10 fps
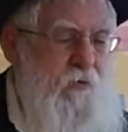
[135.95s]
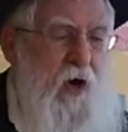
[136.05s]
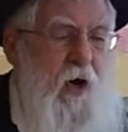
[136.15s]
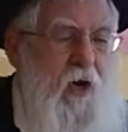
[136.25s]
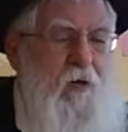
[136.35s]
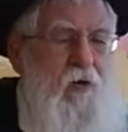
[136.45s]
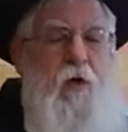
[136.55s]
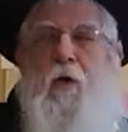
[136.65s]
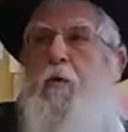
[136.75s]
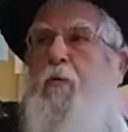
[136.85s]
far,
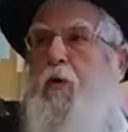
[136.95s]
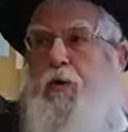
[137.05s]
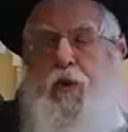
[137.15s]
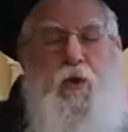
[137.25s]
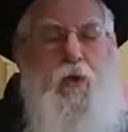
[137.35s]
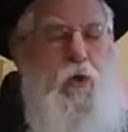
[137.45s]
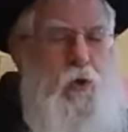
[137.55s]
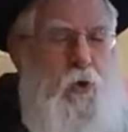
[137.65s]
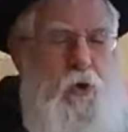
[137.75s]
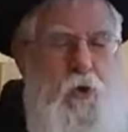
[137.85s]
because in the
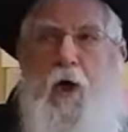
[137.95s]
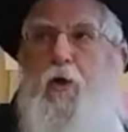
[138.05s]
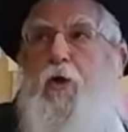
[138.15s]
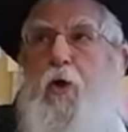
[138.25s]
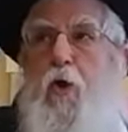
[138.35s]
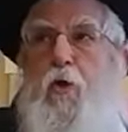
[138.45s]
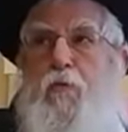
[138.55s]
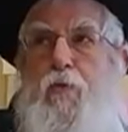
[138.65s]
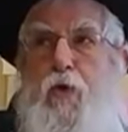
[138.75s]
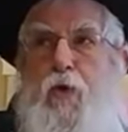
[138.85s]
Shulchan Aruch, the code
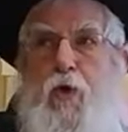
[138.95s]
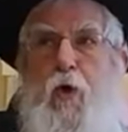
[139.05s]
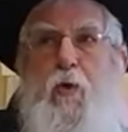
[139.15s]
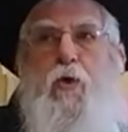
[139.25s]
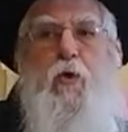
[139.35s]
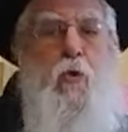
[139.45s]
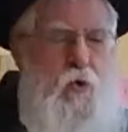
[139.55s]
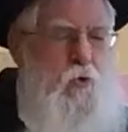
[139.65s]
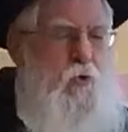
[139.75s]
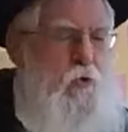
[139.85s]
of Jewish law, which
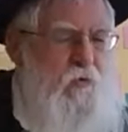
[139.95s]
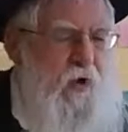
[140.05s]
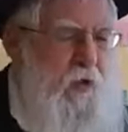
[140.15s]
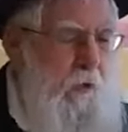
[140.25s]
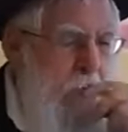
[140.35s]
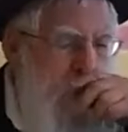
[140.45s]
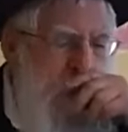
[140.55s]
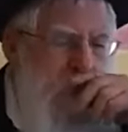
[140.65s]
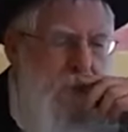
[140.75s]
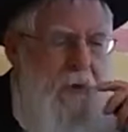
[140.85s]
all Jews follow,